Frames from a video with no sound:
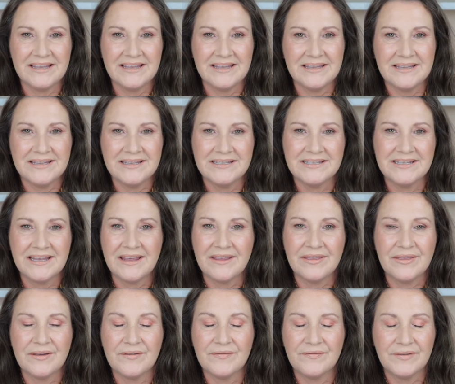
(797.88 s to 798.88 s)
is
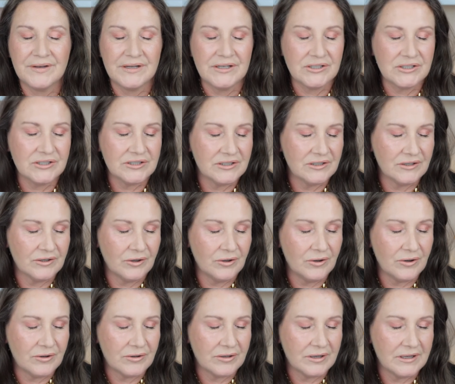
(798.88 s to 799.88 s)
the finished
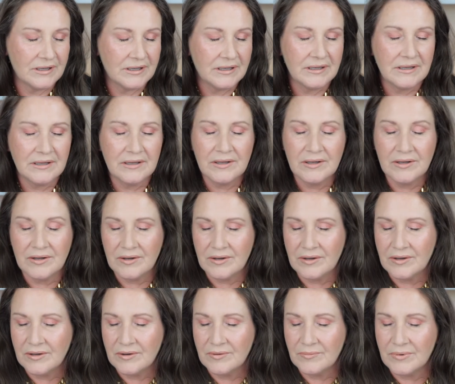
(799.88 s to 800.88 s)
look
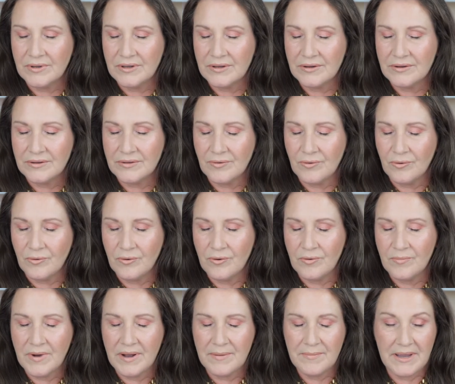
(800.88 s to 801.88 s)
with
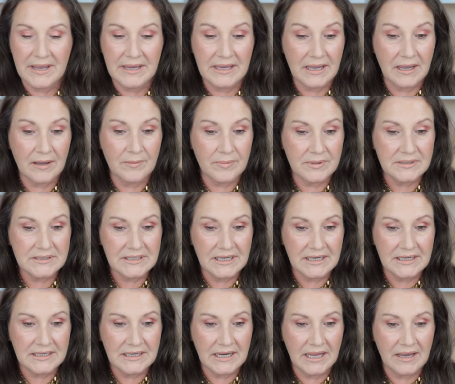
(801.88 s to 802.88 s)
all my makeup
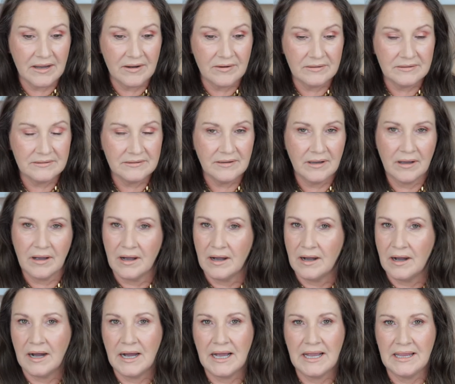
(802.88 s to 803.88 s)
done now.
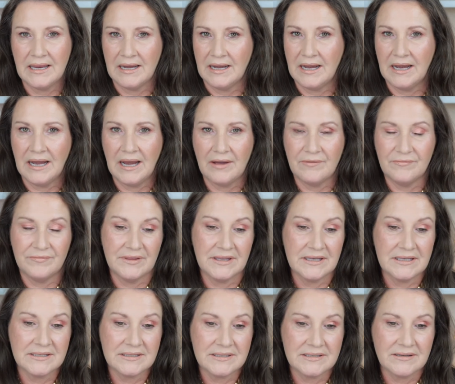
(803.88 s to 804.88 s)
I love
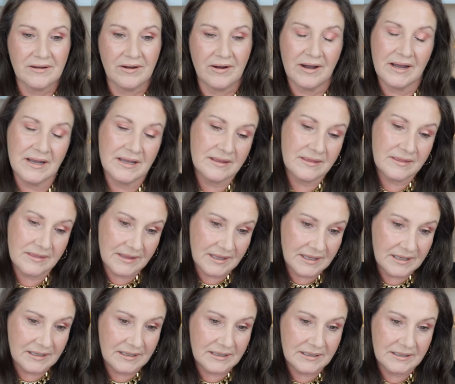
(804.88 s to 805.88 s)
this. I
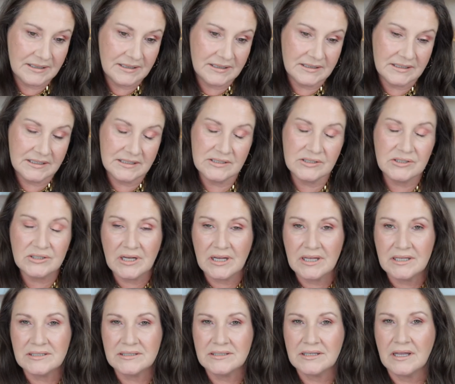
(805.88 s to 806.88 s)
think it is
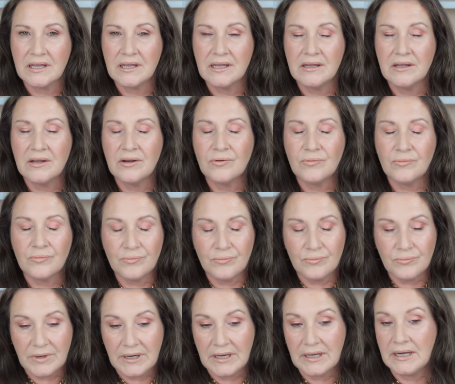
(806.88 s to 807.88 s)
just
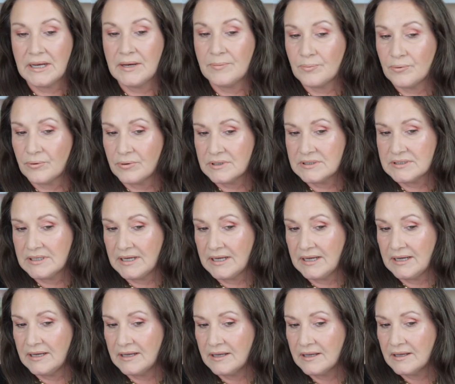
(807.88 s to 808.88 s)
really
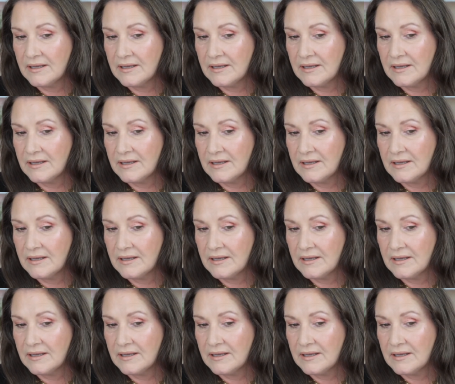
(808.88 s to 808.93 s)
pretty.